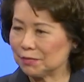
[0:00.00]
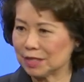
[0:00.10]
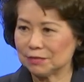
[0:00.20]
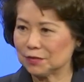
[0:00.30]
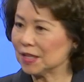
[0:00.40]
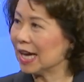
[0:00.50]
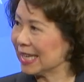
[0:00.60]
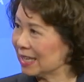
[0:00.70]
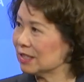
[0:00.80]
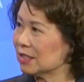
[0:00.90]
in
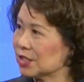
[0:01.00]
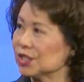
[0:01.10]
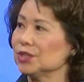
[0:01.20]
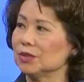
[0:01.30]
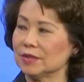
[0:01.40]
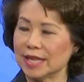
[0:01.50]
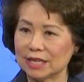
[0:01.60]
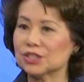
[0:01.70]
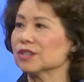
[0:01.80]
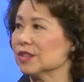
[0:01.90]
flying to
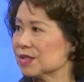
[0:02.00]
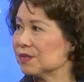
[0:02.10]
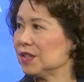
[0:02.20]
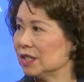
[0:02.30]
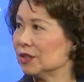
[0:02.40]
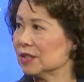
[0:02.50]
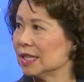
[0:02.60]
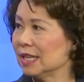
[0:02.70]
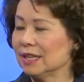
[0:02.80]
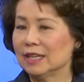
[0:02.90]
enter this field.
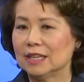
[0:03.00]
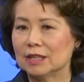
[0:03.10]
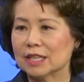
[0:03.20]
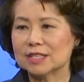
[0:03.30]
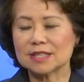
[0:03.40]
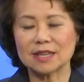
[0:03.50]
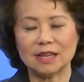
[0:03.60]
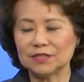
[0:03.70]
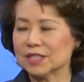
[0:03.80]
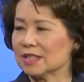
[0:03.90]
This is
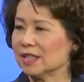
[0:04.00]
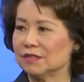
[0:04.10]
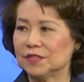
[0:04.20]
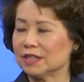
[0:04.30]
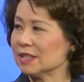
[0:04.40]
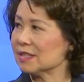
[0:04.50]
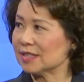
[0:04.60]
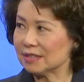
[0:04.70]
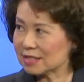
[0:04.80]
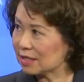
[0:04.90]
obviously a very
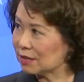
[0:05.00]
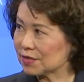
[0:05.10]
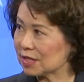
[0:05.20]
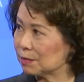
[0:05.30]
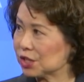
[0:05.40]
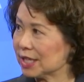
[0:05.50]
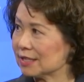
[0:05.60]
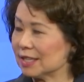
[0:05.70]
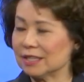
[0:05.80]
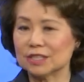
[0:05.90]
sensitive
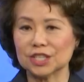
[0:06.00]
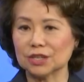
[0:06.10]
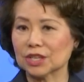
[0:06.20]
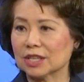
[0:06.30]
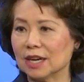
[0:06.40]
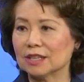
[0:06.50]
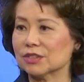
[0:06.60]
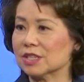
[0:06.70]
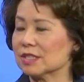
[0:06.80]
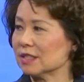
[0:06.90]
subject, and until the
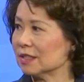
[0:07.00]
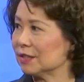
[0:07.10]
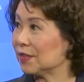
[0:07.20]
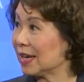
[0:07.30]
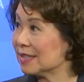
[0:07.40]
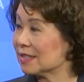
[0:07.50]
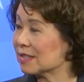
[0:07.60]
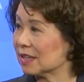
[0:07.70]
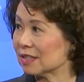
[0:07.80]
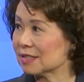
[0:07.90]
Congress
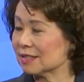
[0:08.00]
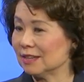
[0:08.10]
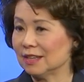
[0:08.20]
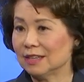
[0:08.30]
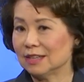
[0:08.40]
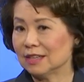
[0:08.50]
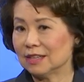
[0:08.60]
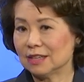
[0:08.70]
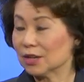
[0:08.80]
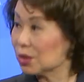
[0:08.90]
advises us
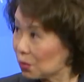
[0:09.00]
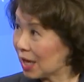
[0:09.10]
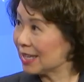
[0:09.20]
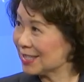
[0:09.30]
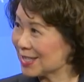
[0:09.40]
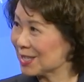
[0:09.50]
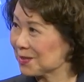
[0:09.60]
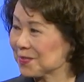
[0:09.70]
otherwise,